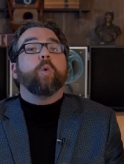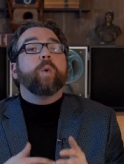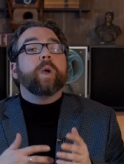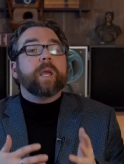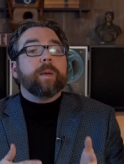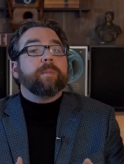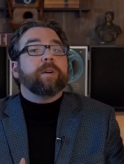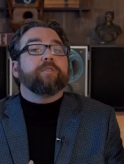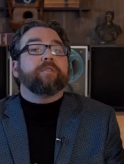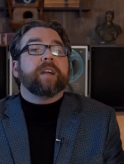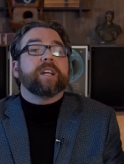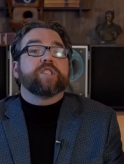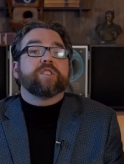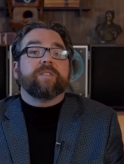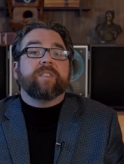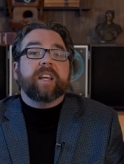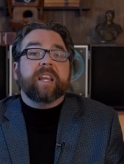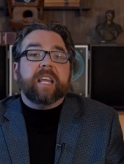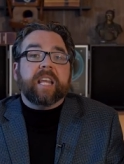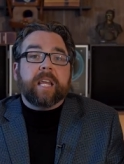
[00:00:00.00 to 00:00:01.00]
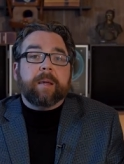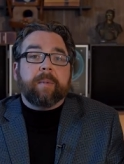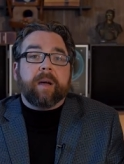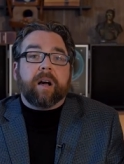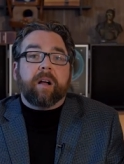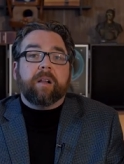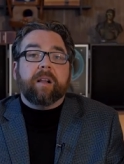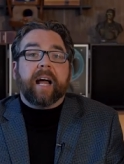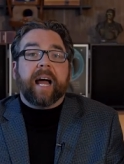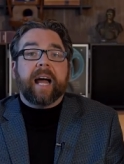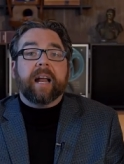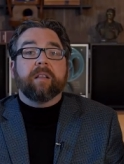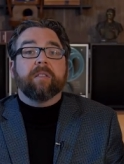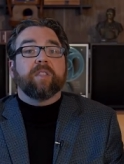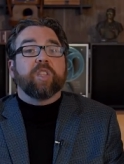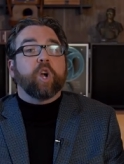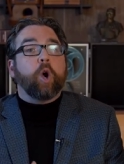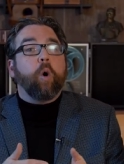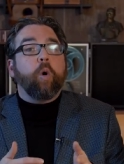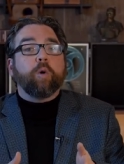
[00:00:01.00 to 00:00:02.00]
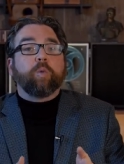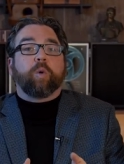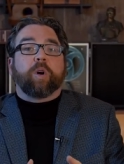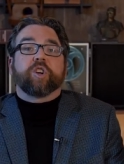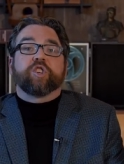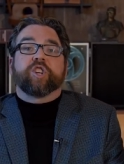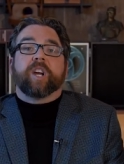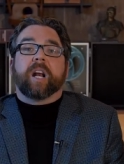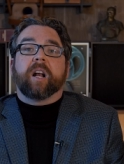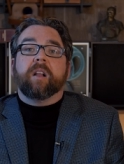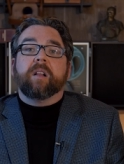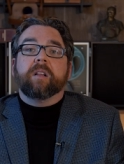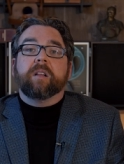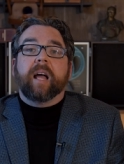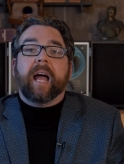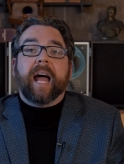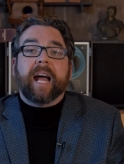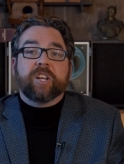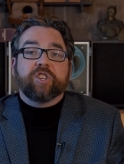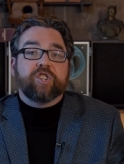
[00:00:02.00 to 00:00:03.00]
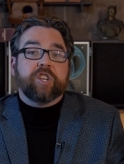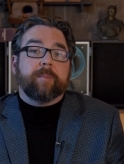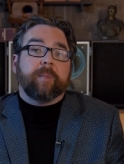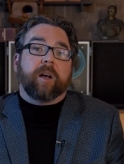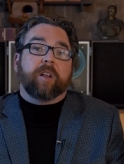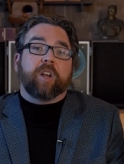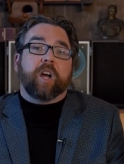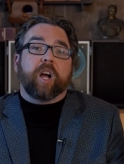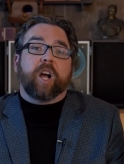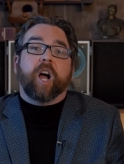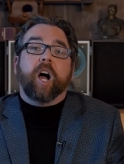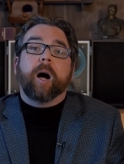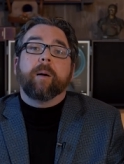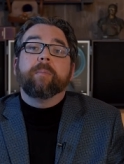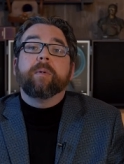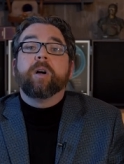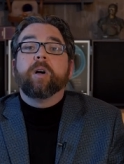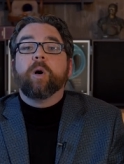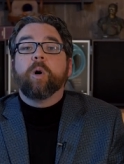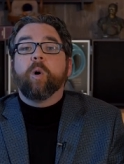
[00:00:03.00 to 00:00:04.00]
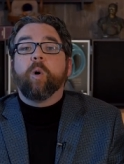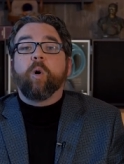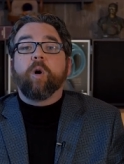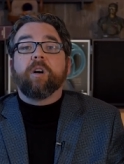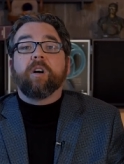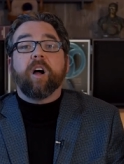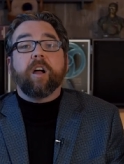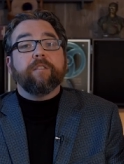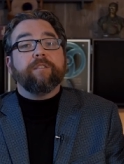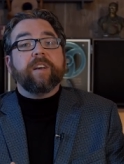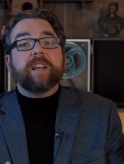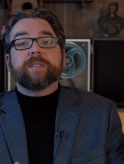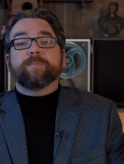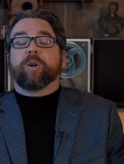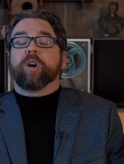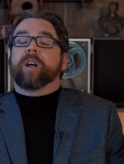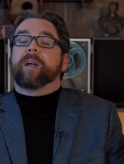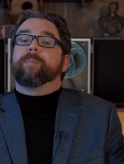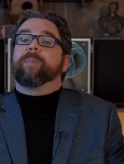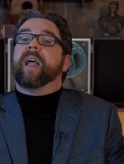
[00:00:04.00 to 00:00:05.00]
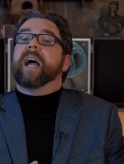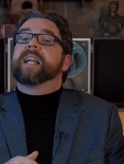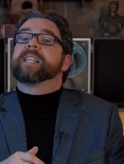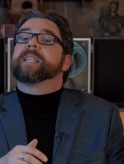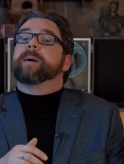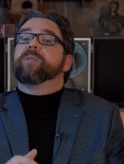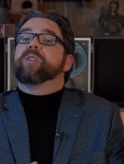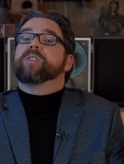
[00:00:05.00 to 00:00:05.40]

We can be reached via email at thecoldwarchannel@gmail.com, or on Facebook at